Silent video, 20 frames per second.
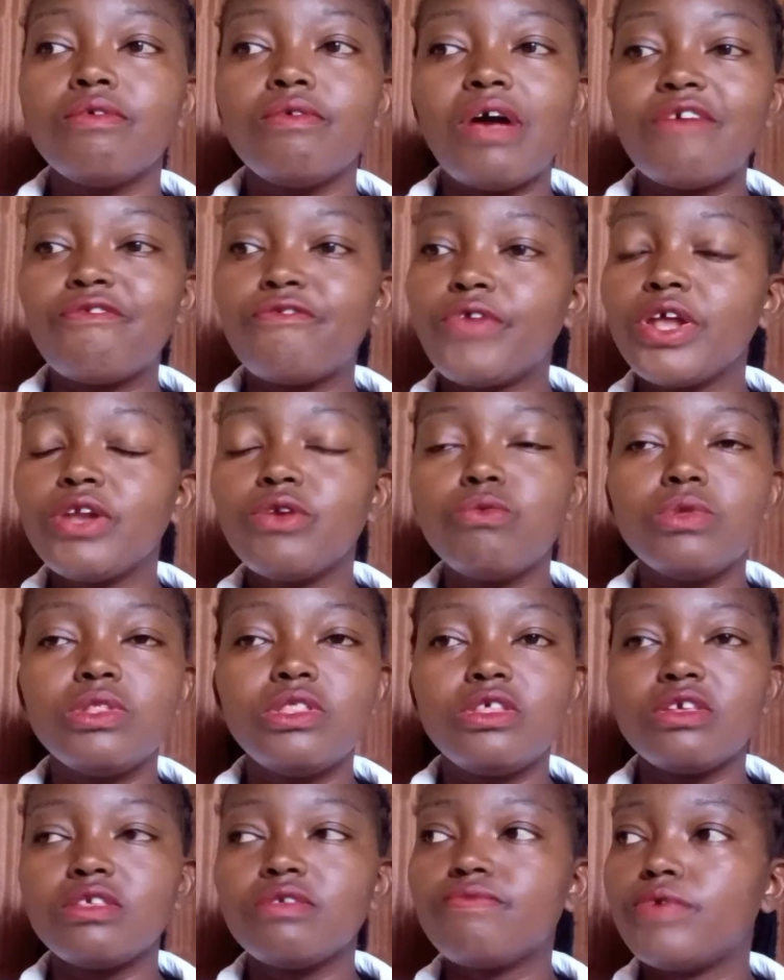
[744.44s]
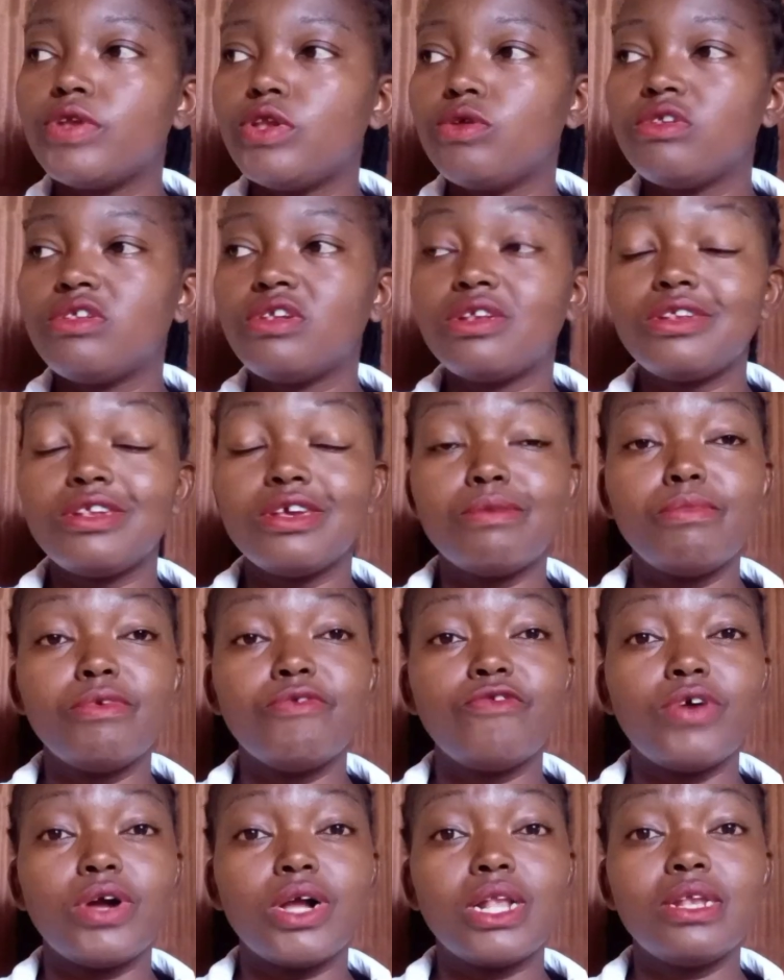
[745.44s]
a friend would just volunteer take me
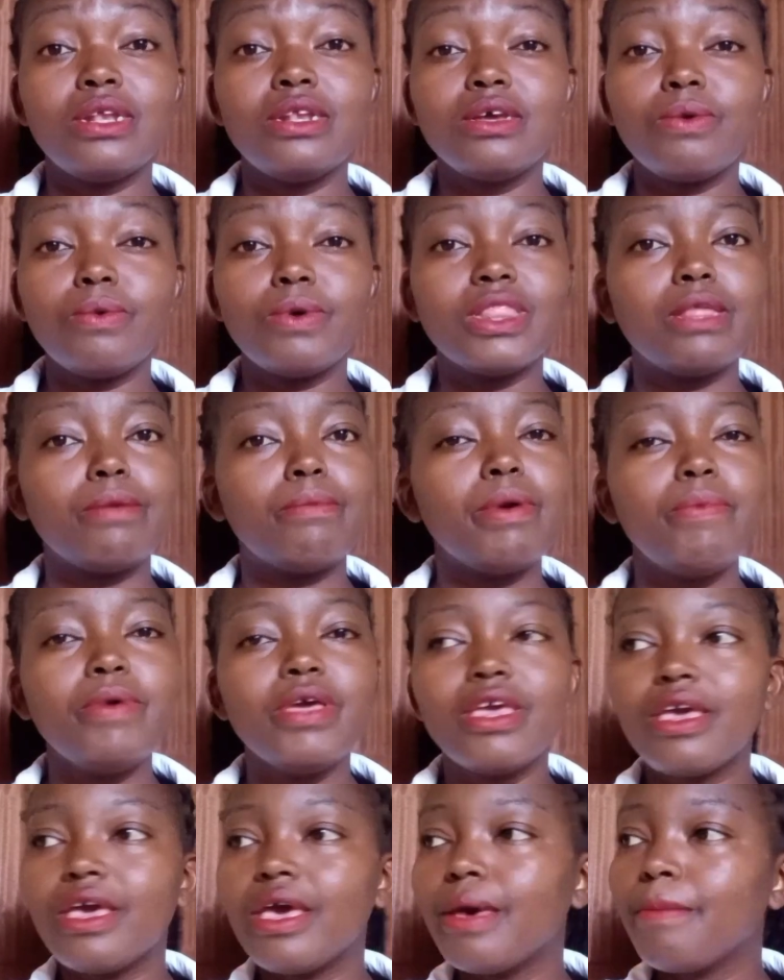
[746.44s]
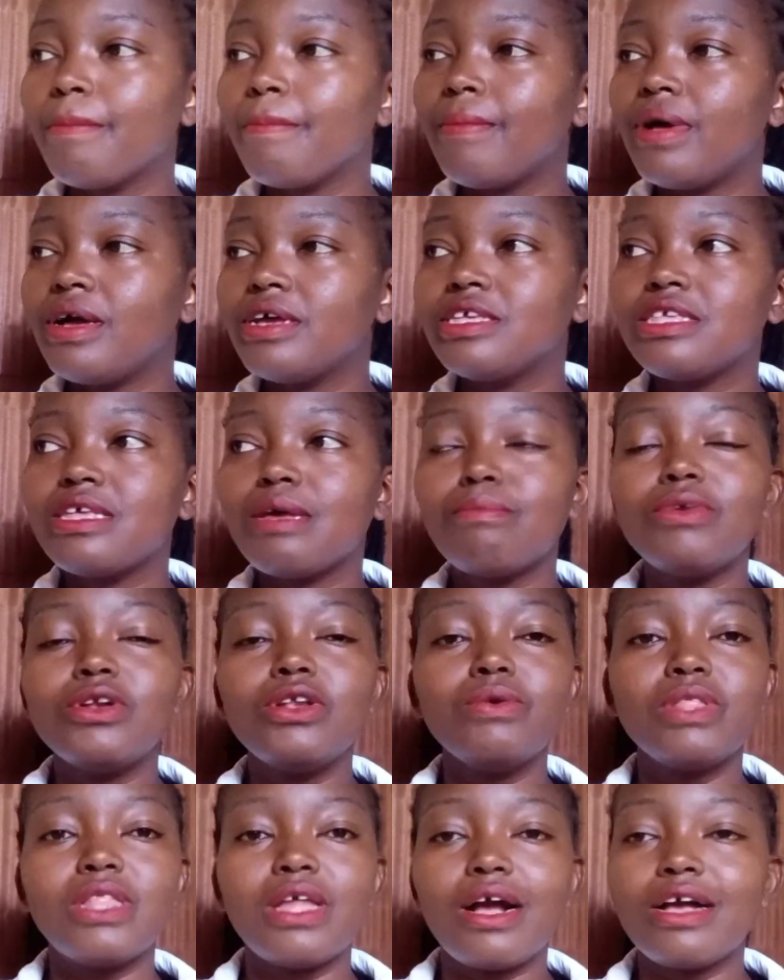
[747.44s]
for a clinic. When the baby came, somebody
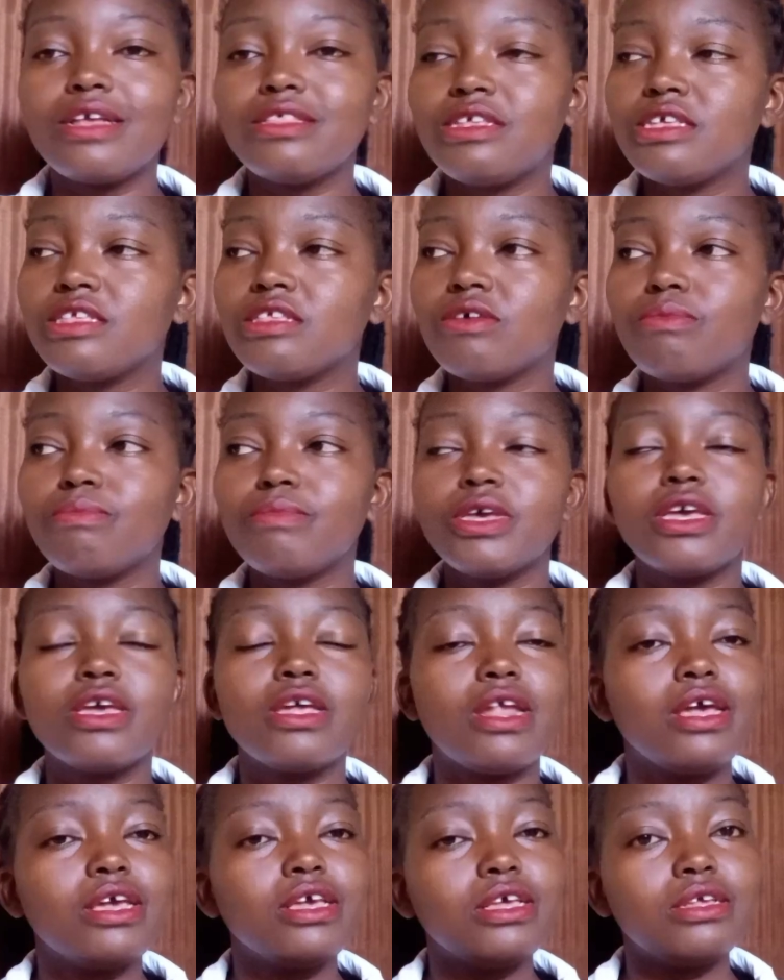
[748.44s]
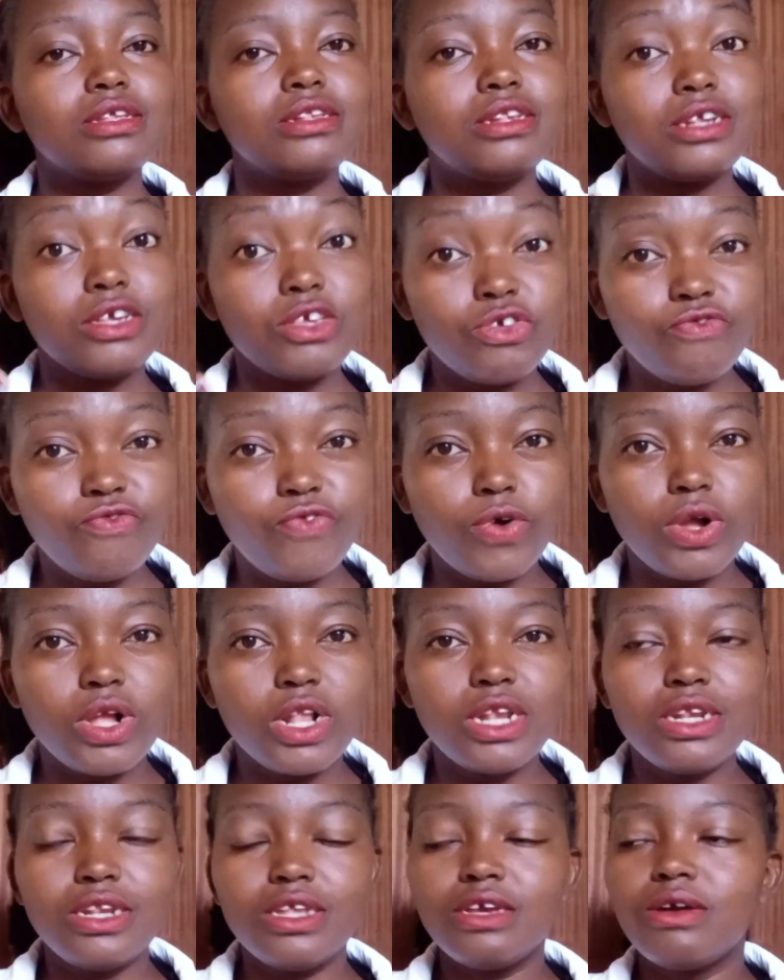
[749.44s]
with a car just told me, can I take you for a
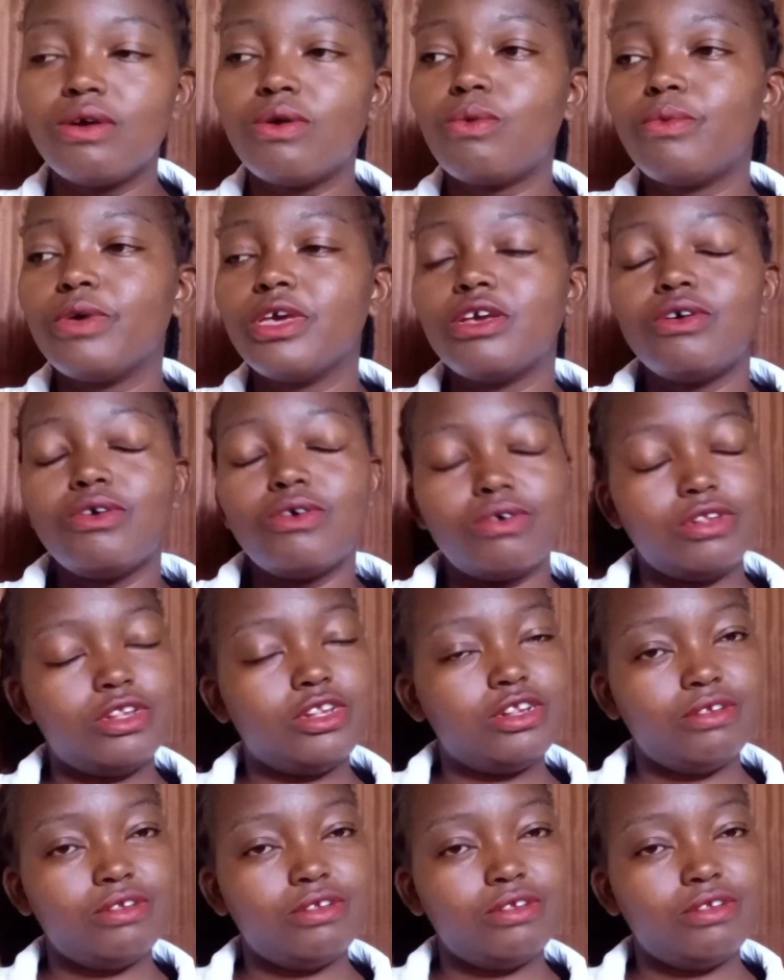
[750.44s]
clinic? Oh my God.